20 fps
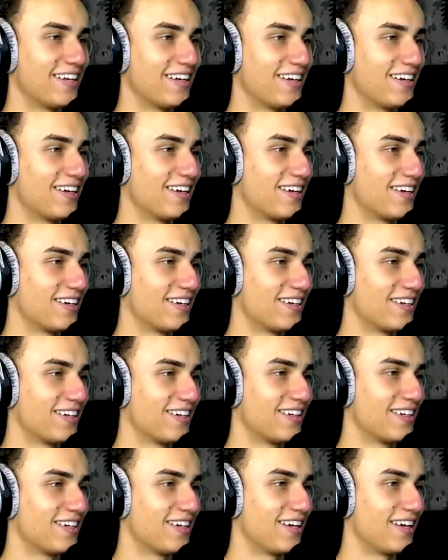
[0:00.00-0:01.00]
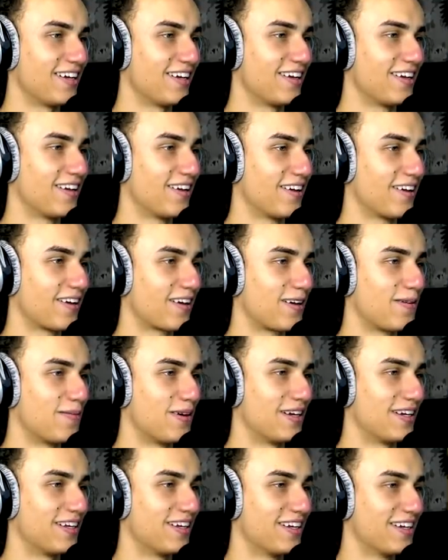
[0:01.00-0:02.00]
Oh. oh, one
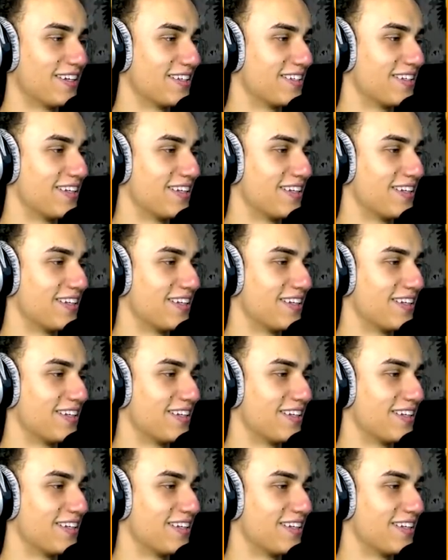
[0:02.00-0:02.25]
more, one more,